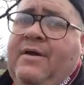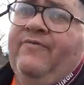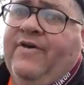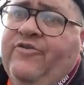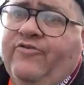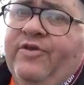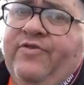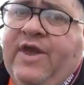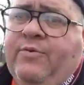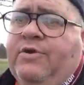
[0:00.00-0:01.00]
Eventually,
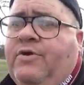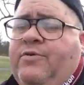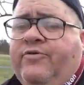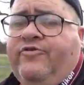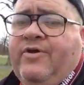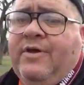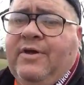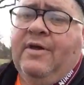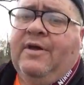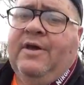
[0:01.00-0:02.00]
they would lose.
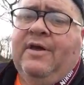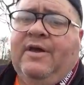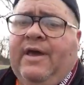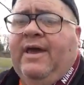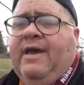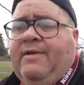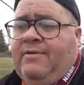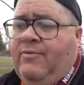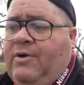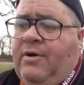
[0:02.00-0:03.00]
And,
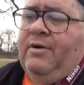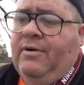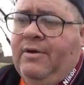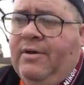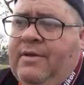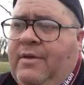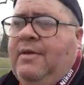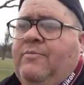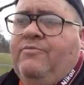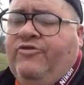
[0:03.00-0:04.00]
well,
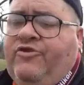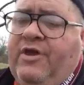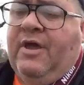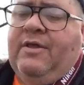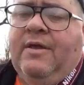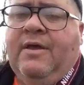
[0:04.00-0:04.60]
Michigan